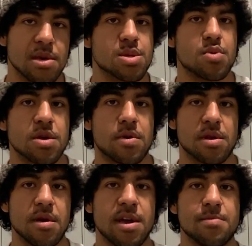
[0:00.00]
like
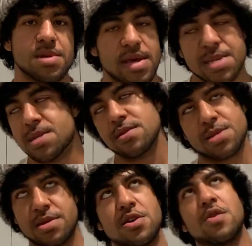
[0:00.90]
21 grams? And I instantly
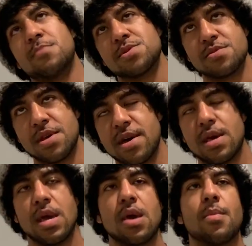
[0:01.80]
said, no, absolutely not.